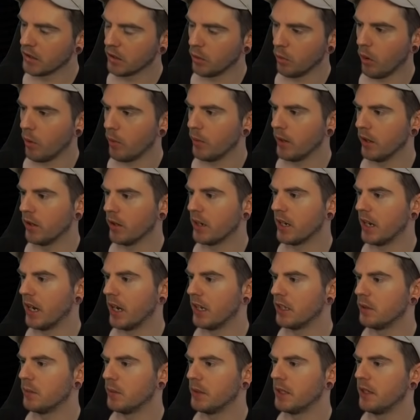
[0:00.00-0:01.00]
so what are we looking
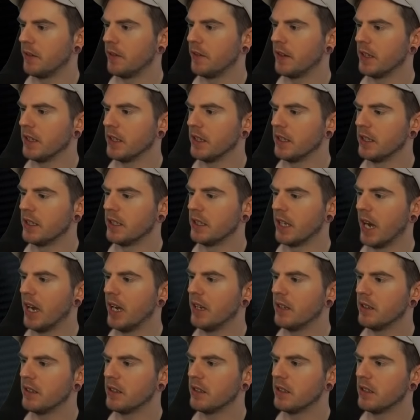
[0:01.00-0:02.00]
at specifically?
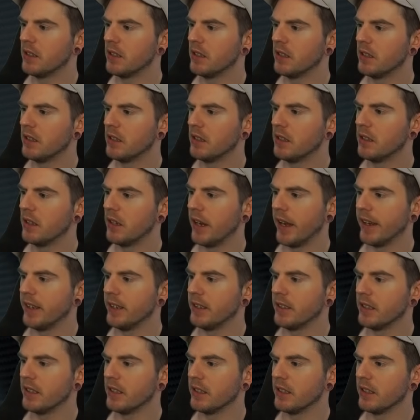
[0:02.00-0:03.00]
Sets,
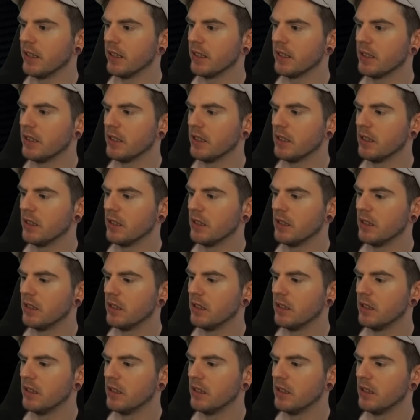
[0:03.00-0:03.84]
eights and sixes.